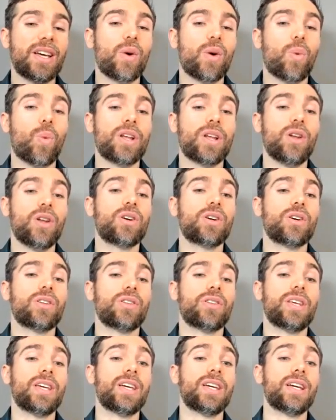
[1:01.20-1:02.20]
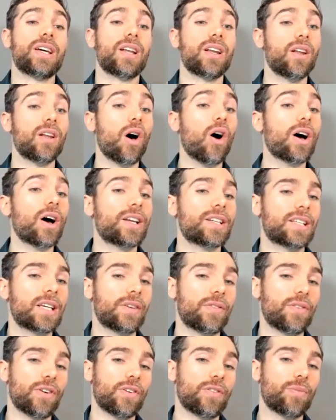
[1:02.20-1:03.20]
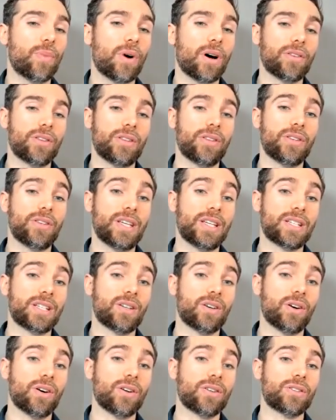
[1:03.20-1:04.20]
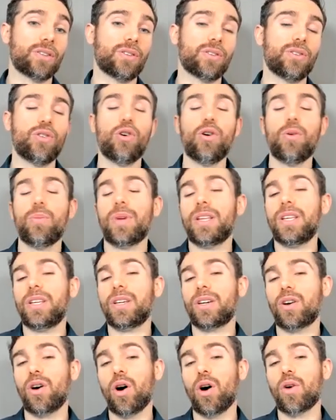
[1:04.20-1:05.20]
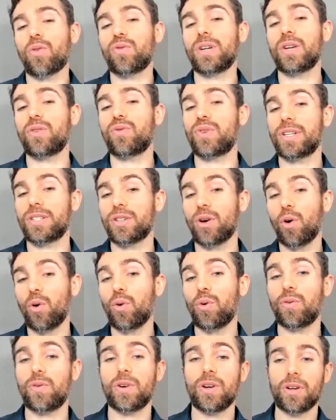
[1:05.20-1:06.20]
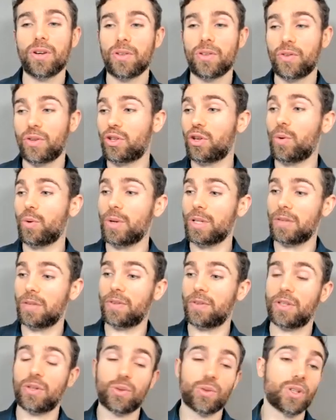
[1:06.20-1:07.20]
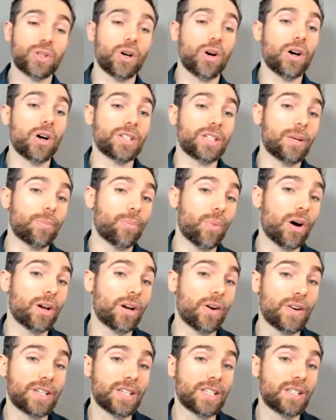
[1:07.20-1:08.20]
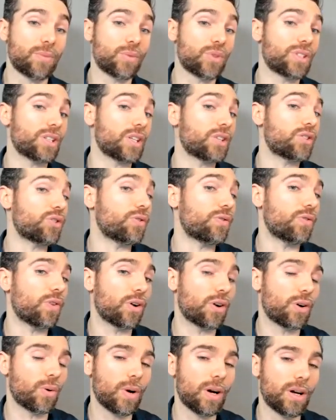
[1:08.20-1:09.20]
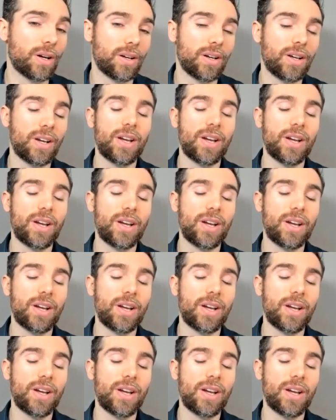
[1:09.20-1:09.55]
when you look at the light given off by these stars, so normally you can't really resolve the two individual stars in a binary system because they're too far away.